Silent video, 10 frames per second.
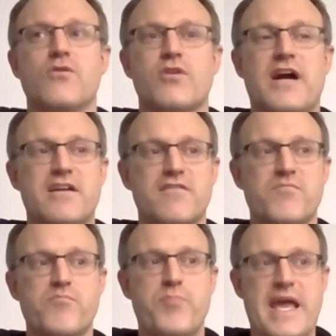or kind of
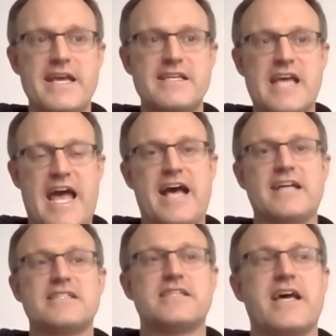base
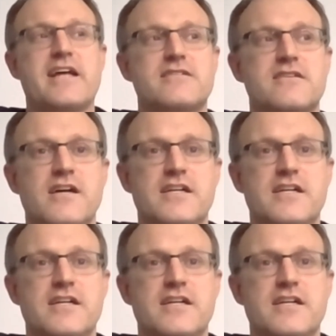asset